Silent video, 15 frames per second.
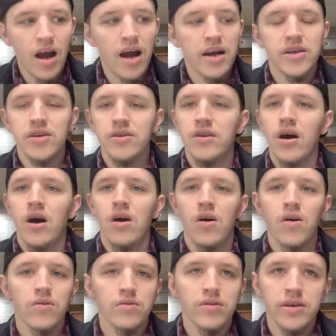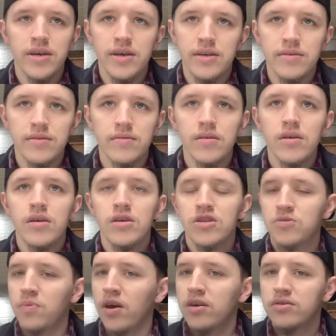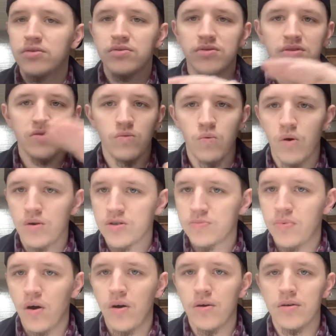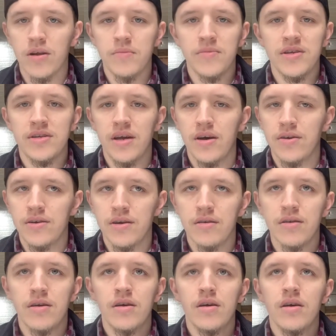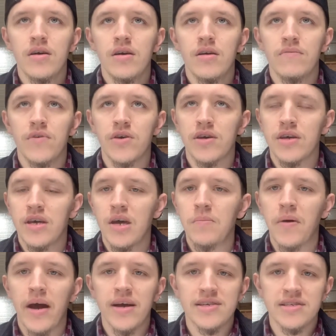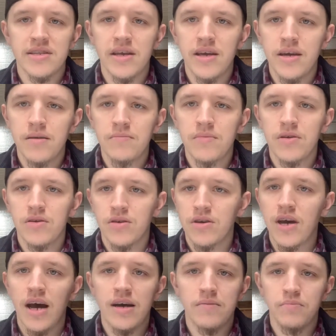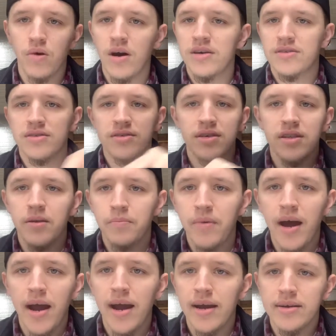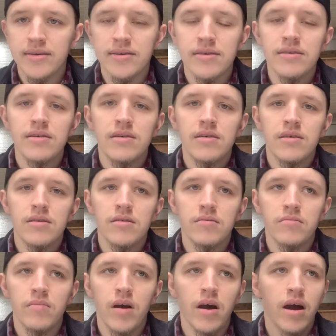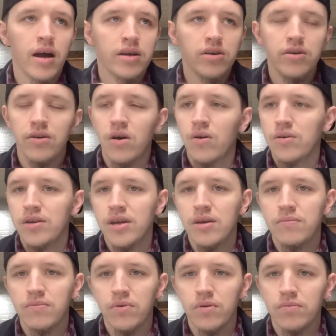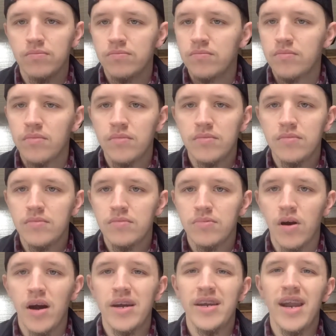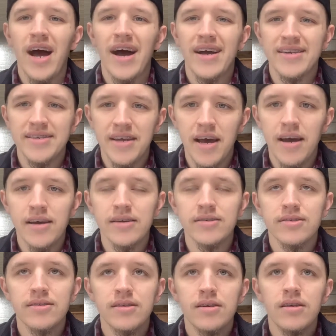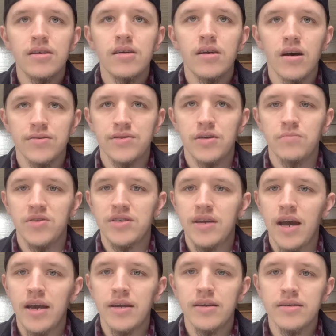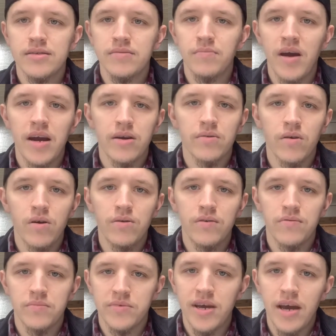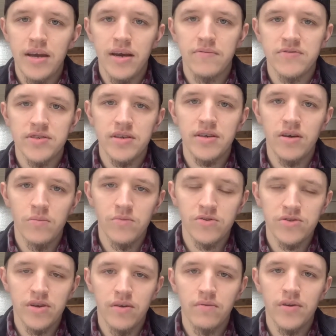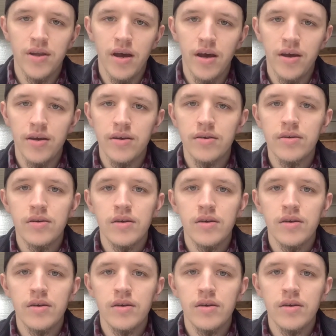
I could not hardly eat. Spacers is the worst part, let me tell you. If you can get past them, you got braces in the bag. I couldn't hardly eat for probably 9 days. I was eating potatoes and macaroni from KFC almost every day.